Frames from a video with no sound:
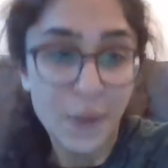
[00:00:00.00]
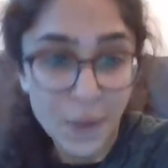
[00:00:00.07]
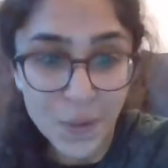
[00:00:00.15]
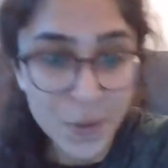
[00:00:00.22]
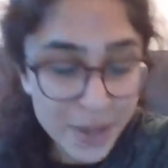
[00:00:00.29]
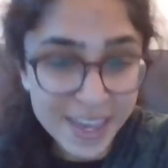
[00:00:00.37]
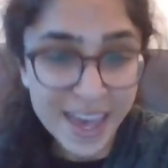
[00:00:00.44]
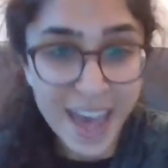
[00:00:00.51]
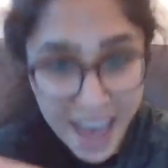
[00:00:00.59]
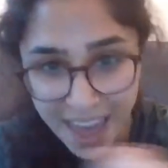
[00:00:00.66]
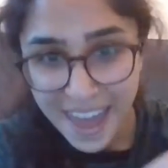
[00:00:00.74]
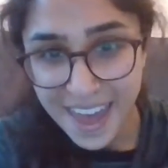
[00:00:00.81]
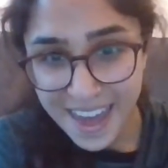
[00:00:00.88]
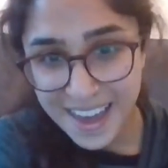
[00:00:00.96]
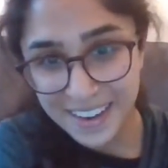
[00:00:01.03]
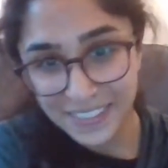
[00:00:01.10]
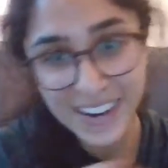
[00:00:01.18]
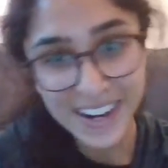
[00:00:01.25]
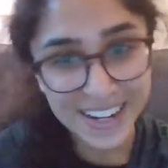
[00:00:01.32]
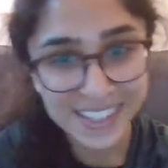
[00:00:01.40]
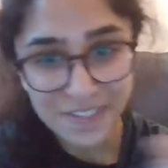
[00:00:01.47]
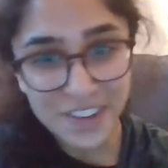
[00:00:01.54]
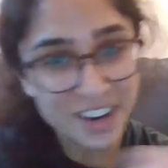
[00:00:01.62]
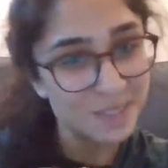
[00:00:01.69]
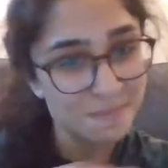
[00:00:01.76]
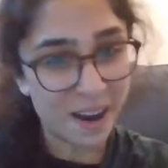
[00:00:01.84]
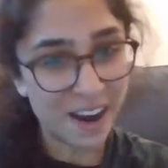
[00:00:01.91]
Okay, what is the
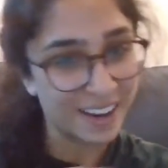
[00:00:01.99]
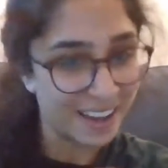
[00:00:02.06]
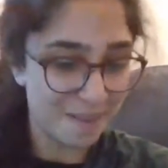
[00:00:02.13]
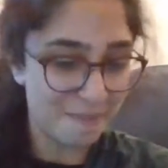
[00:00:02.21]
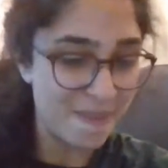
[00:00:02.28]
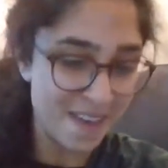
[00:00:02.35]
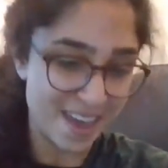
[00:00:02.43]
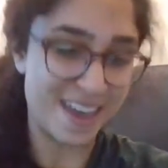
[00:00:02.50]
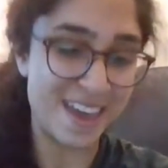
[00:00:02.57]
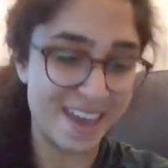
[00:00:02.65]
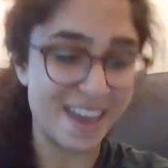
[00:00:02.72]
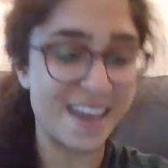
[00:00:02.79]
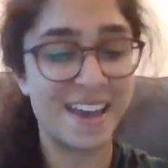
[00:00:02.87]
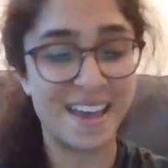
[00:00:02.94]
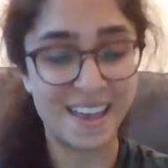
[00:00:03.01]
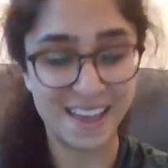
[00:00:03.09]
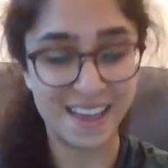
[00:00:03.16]
first part going to be?